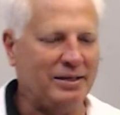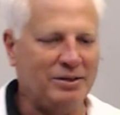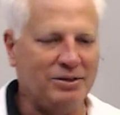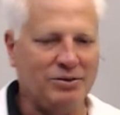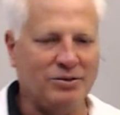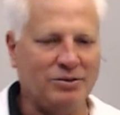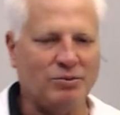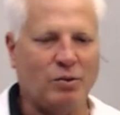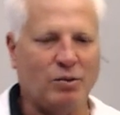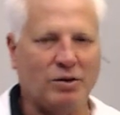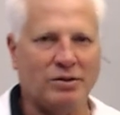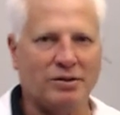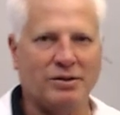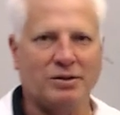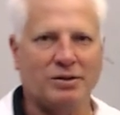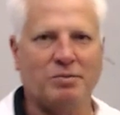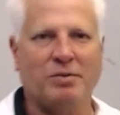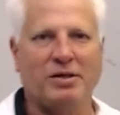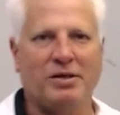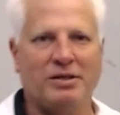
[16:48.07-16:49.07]
Use water
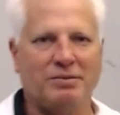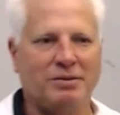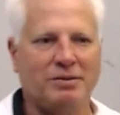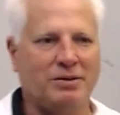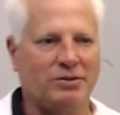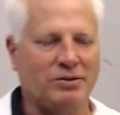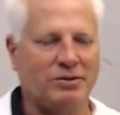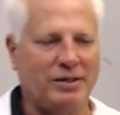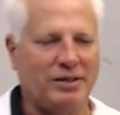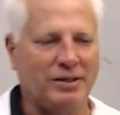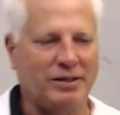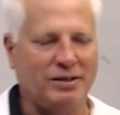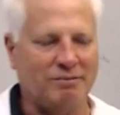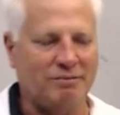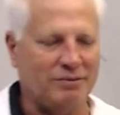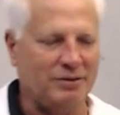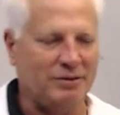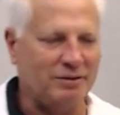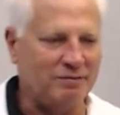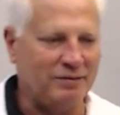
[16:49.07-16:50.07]
displacement to try to get
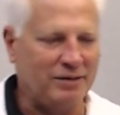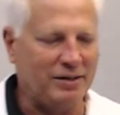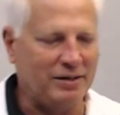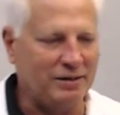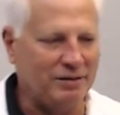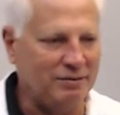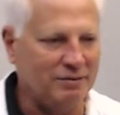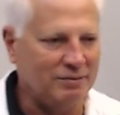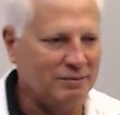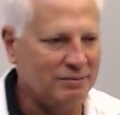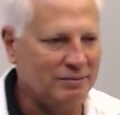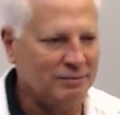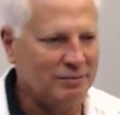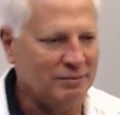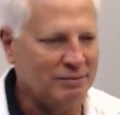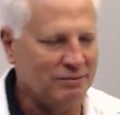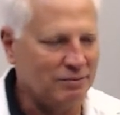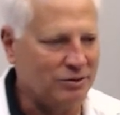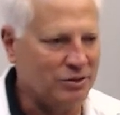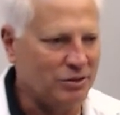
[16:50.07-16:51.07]
rid of any
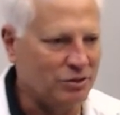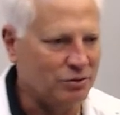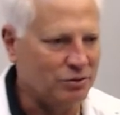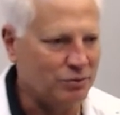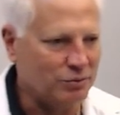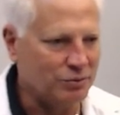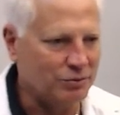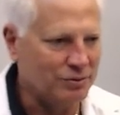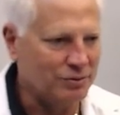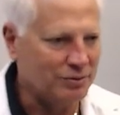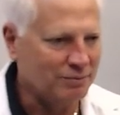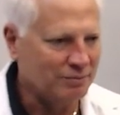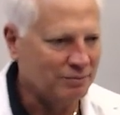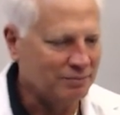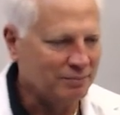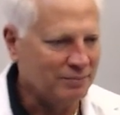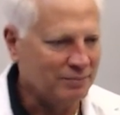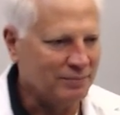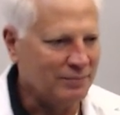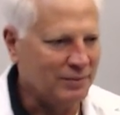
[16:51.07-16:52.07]
residuals,
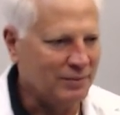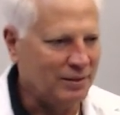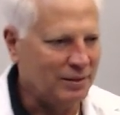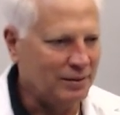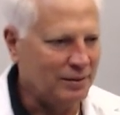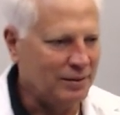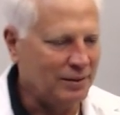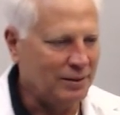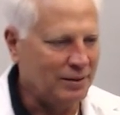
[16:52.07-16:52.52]
and